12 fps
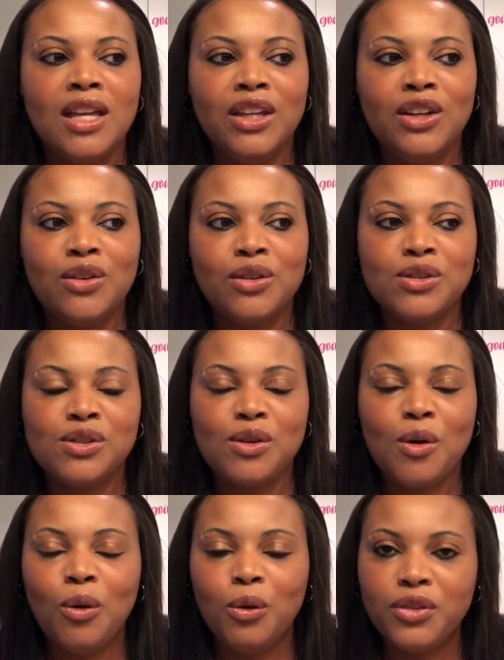those
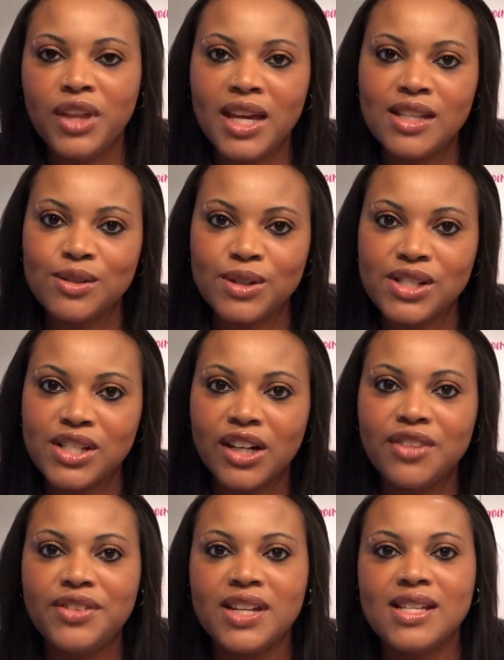old things
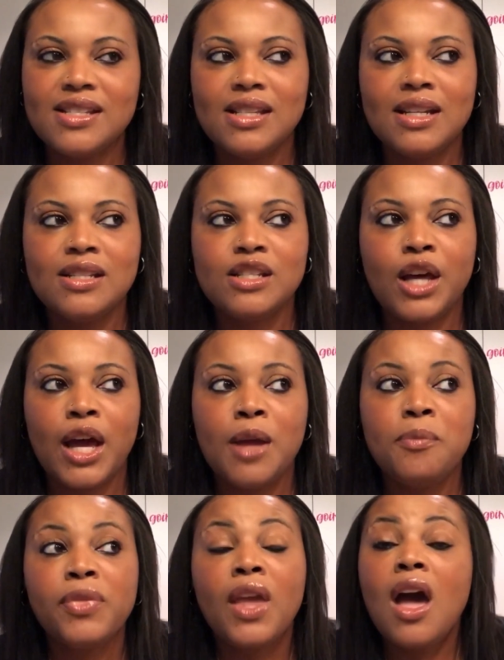resurface, then it's like,